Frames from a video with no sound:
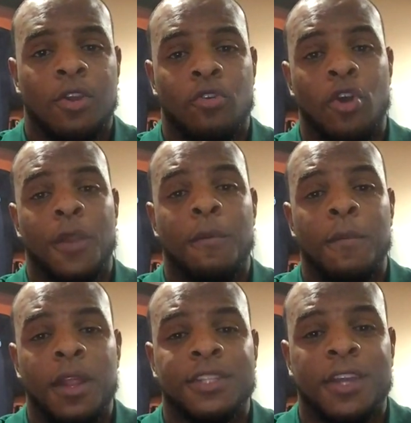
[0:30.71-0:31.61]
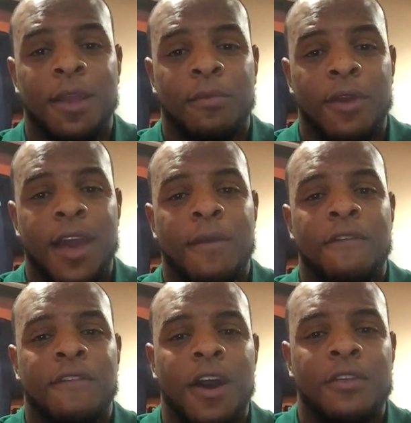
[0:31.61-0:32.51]
Growing up a military brat, my
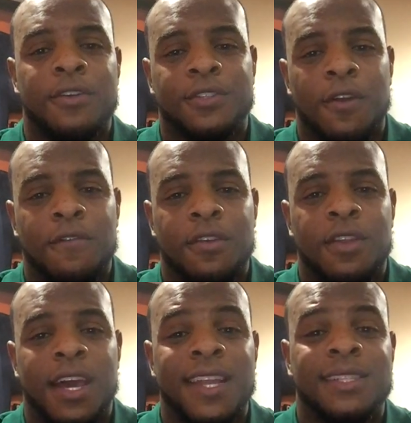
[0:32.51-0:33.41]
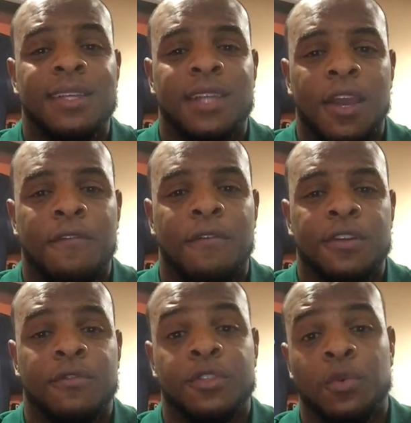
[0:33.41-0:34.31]
father served in the United States Air
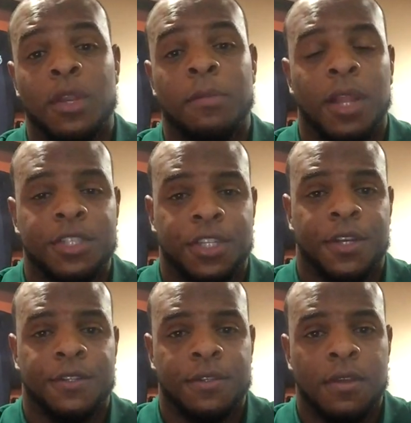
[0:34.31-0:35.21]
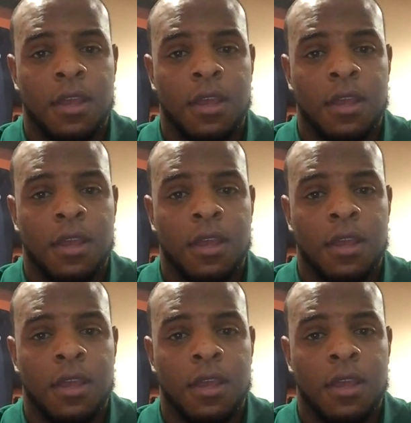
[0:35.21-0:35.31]
Force for 20 plus years.